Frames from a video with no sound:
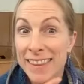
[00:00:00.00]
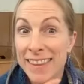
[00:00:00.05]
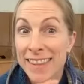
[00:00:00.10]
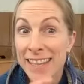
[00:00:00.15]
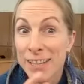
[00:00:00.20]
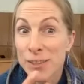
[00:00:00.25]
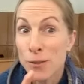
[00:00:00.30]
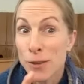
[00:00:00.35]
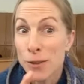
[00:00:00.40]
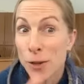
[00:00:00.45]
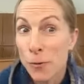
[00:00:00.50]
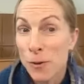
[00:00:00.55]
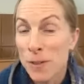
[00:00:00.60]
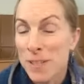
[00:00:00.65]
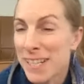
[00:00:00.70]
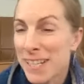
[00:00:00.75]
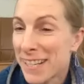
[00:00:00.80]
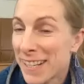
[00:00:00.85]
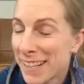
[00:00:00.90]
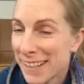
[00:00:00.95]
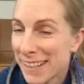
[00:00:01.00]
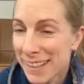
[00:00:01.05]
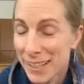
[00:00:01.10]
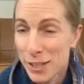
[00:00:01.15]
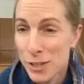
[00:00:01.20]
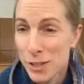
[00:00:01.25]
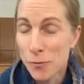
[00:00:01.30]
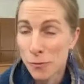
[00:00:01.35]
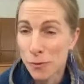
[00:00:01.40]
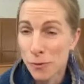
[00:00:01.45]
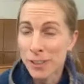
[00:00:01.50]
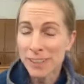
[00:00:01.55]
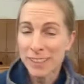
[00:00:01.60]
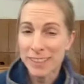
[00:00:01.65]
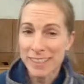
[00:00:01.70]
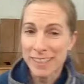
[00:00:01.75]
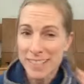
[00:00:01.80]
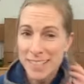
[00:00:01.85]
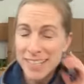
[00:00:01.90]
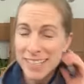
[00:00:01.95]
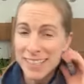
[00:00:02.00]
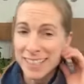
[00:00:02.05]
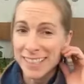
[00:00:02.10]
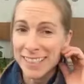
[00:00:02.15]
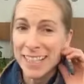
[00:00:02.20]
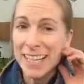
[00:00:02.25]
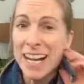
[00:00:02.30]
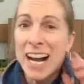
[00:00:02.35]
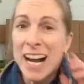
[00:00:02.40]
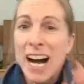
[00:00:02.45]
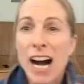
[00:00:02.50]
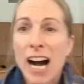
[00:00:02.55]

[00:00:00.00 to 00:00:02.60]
Thank you. That's really exciting.